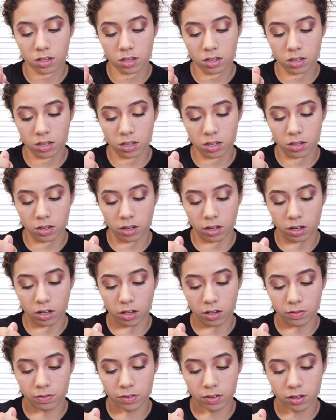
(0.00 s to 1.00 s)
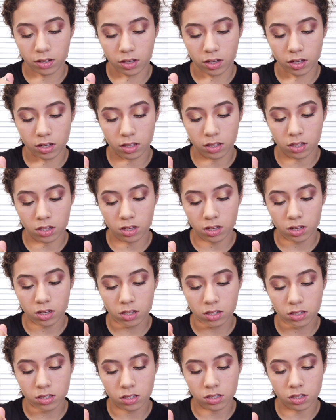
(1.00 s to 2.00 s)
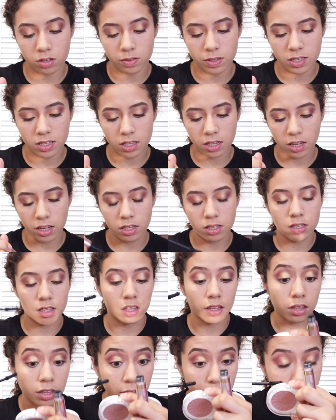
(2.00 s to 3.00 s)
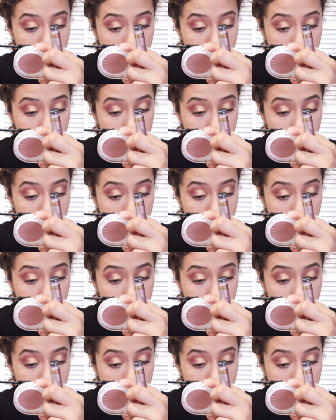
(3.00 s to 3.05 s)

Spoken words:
I have it like this. At least it gets like that.